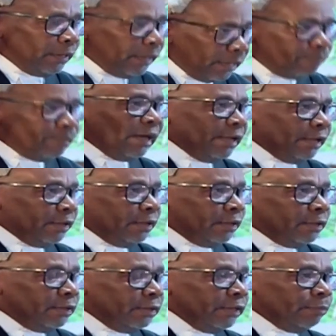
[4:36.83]
In my,
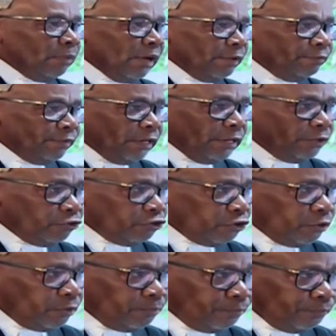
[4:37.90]
in my
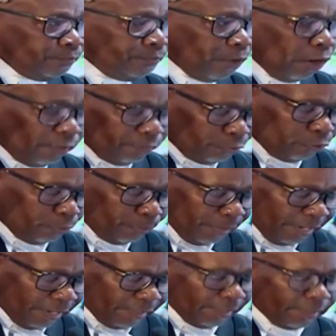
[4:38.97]
village of
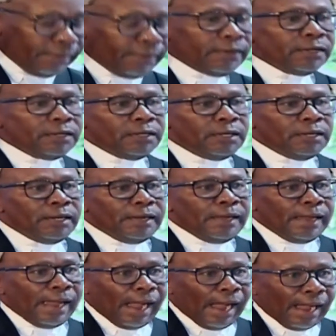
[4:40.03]
Doomberi,
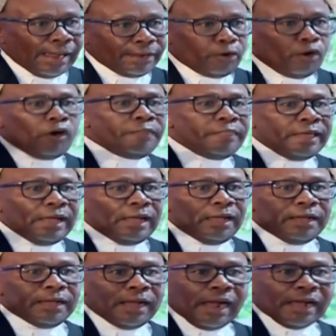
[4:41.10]
I go
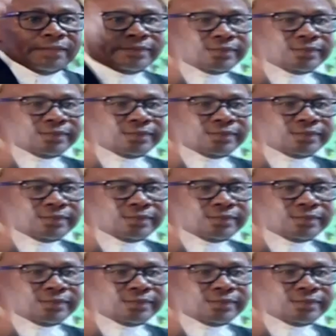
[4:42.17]
there, I